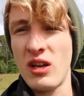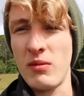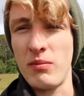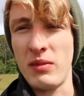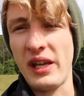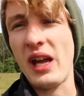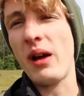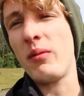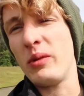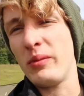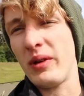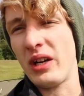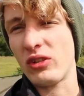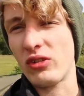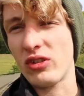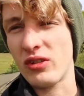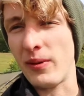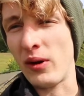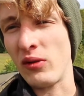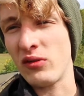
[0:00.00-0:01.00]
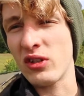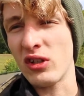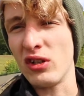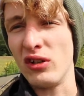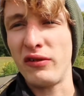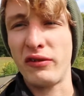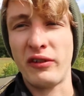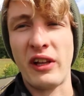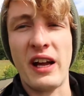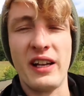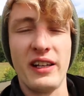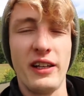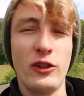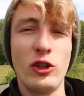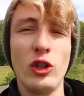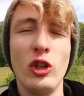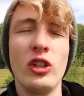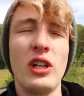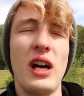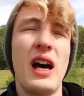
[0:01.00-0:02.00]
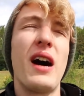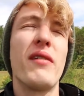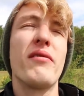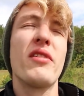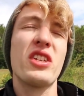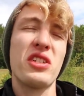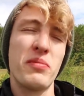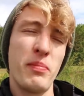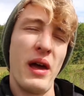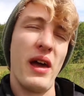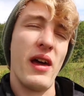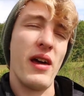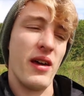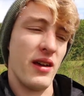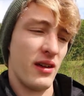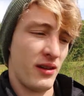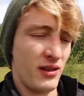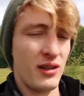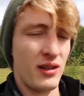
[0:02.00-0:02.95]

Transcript: my camera battery is about to go flat and I don't have a spare.